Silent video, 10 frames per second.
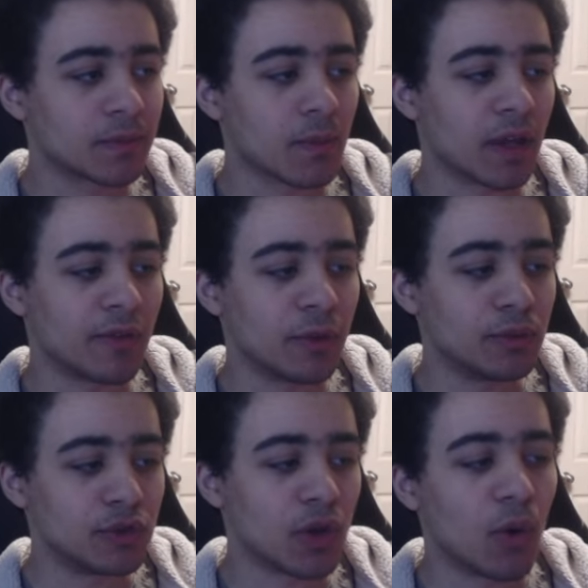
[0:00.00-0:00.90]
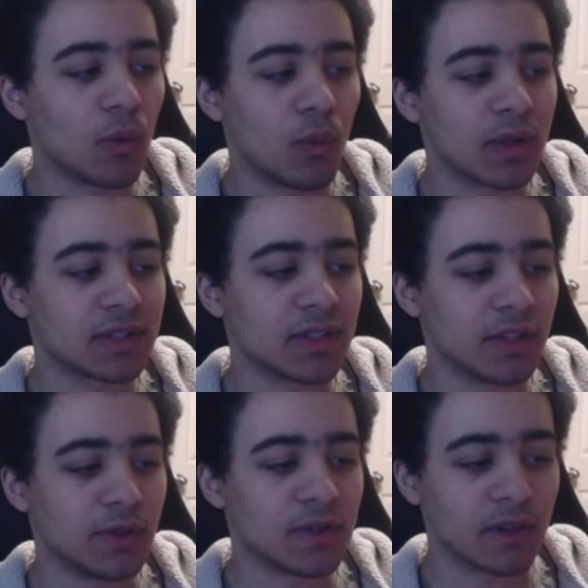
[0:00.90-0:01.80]
If you don't want to
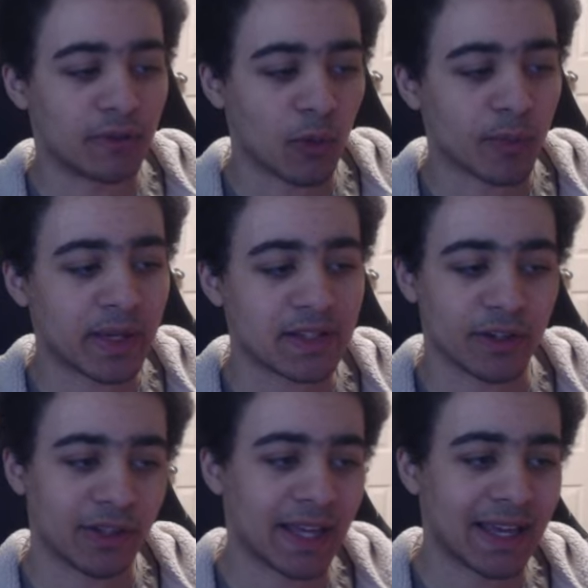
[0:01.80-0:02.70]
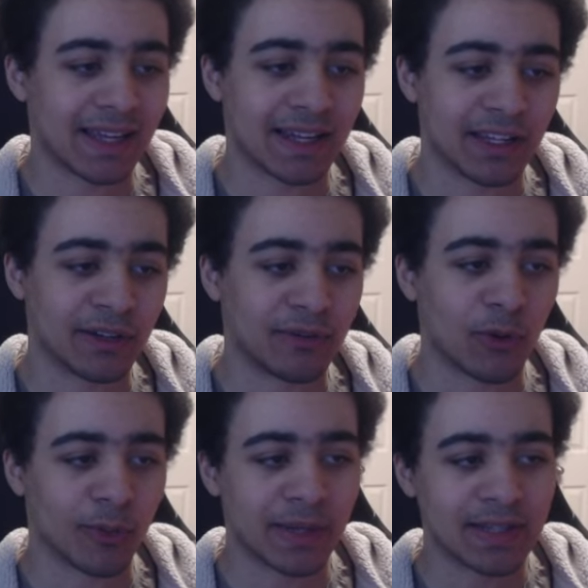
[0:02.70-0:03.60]
use the 4-piece or you can't get a good
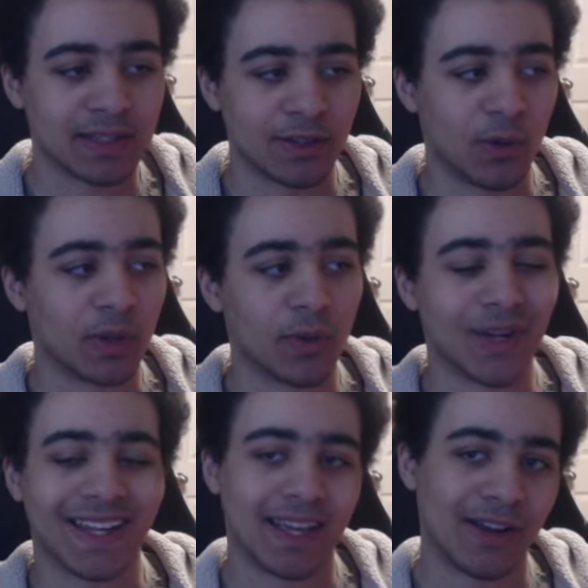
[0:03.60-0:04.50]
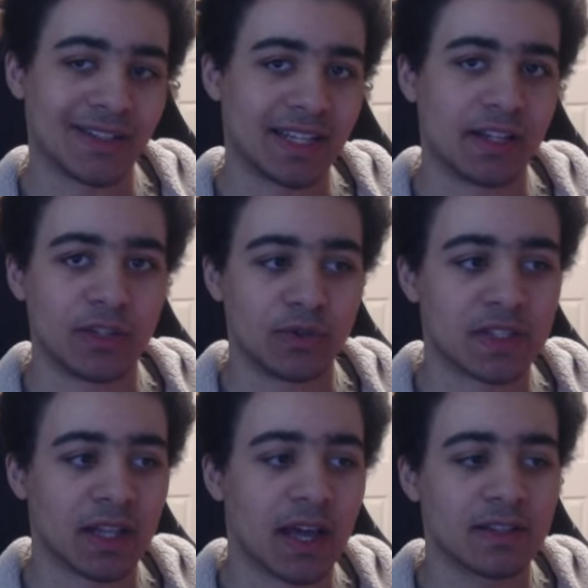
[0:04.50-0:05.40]
4-piece and you only want to guarantee the 2
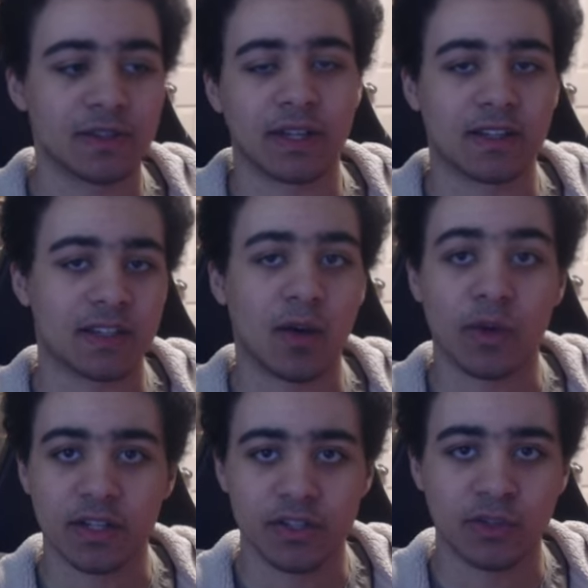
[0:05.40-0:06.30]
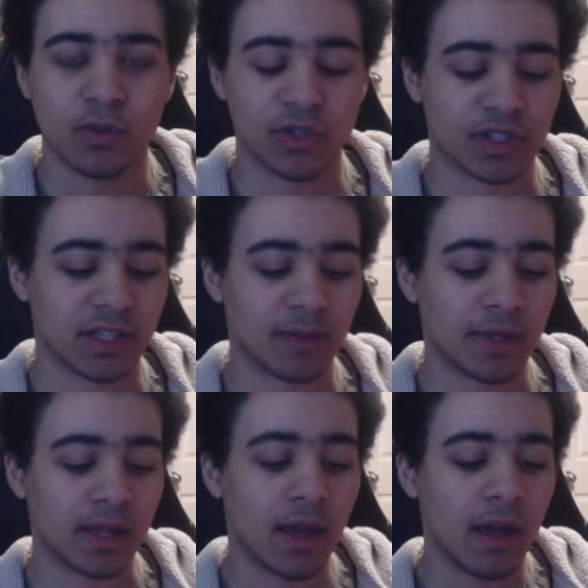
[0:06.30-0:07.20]
slots, so like slot 1 and 2, which is going to
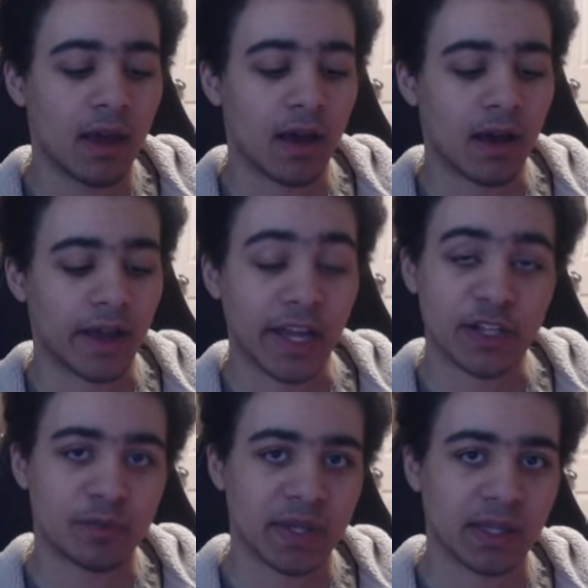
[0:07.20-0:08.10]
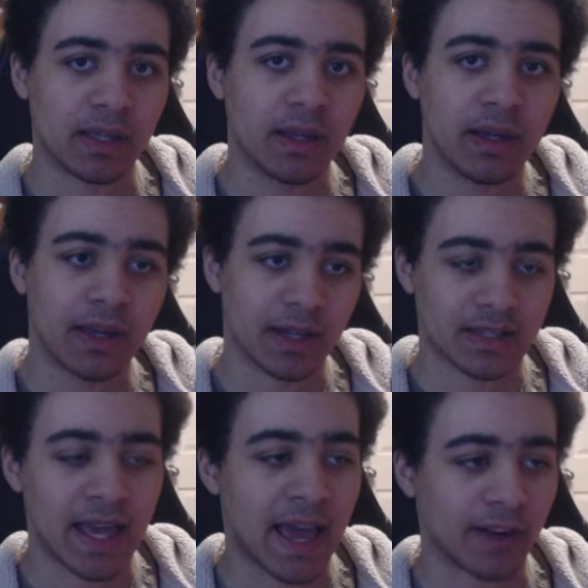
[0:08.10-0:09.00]
be HP and
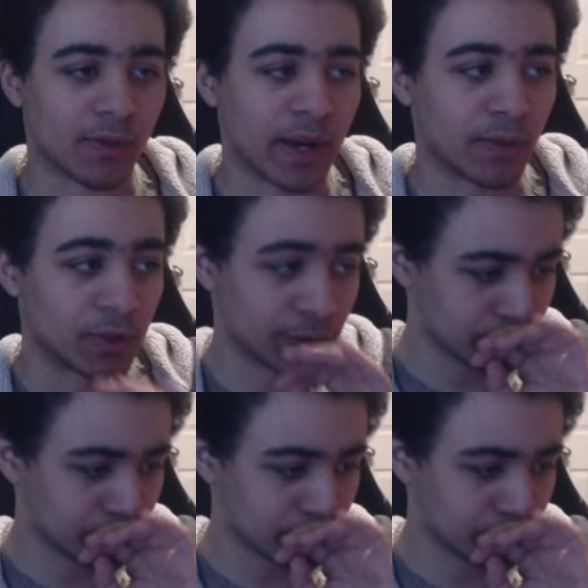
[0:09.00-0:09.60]
attack, right? Which,